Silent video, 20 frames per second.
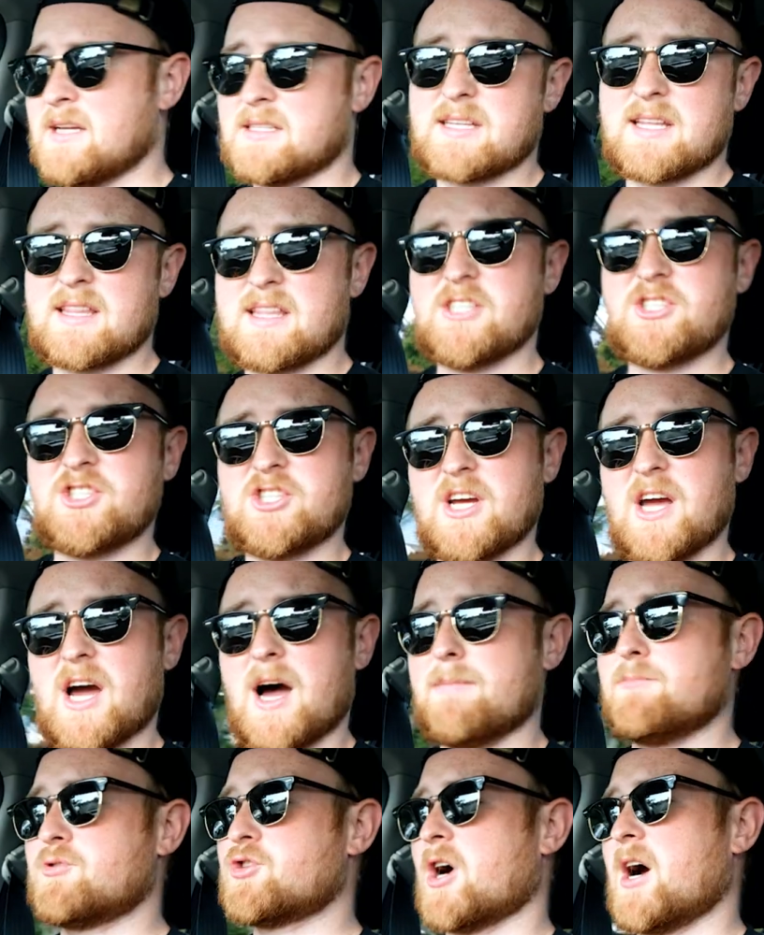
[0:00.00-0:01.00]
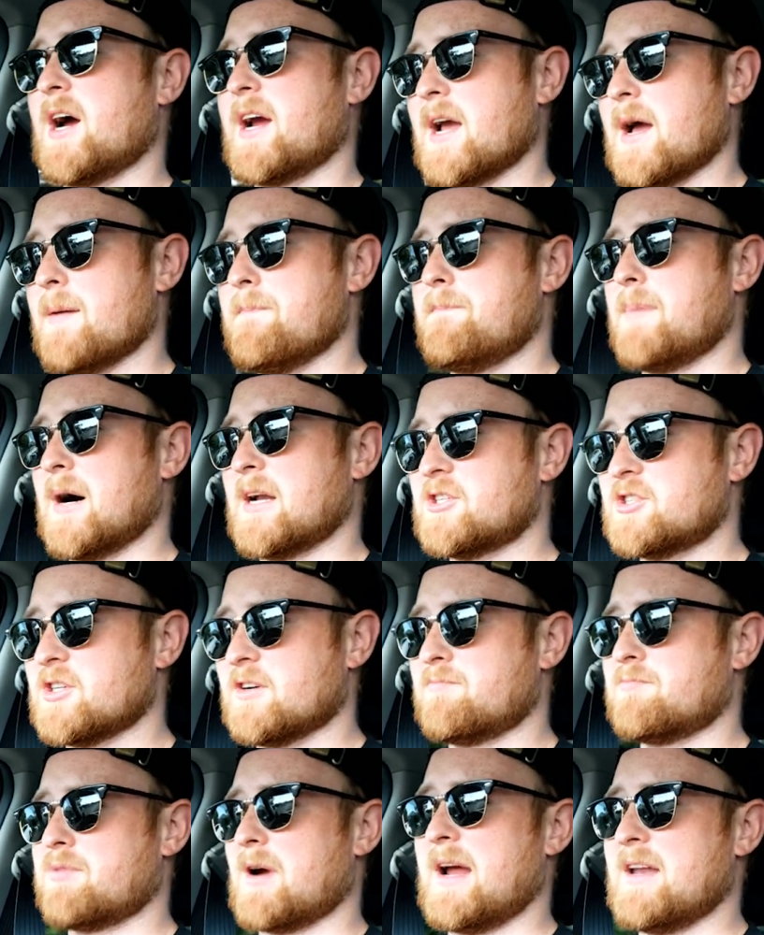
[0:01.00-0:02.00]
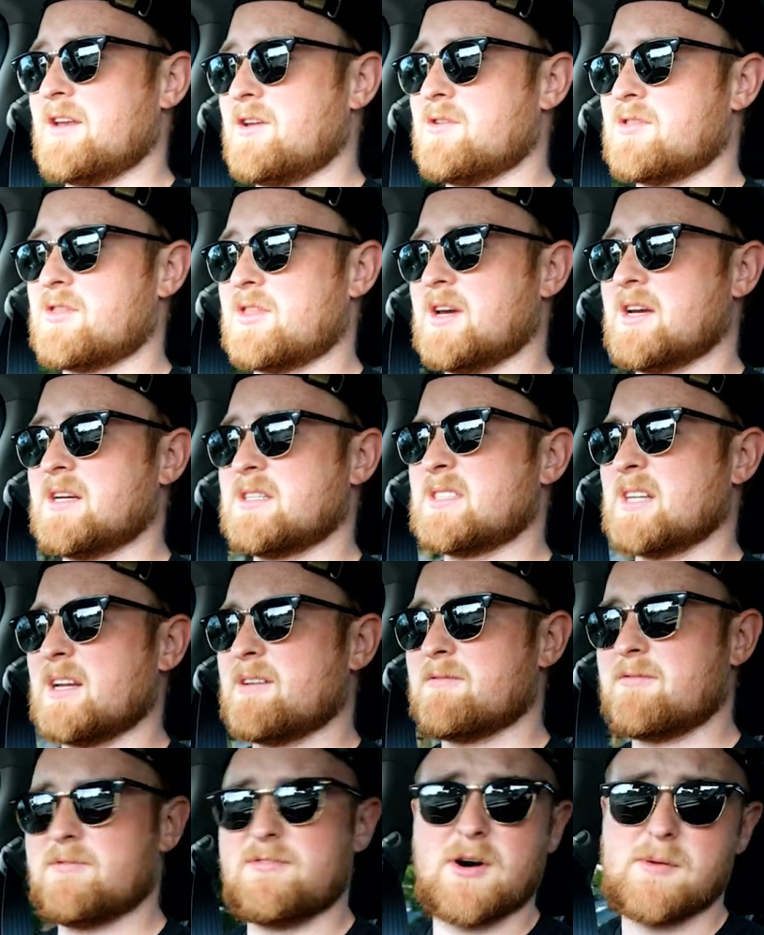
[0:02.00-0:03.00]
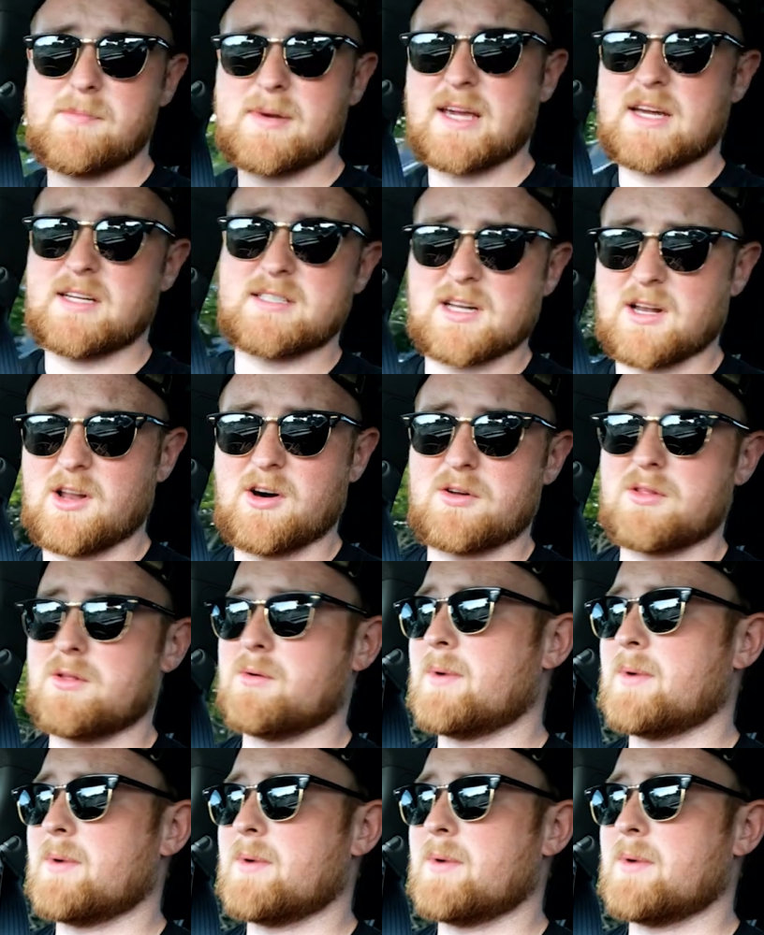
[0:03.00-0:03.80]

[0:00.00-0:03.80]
See, this year I'm trying a bunch of brand new things and filming it along the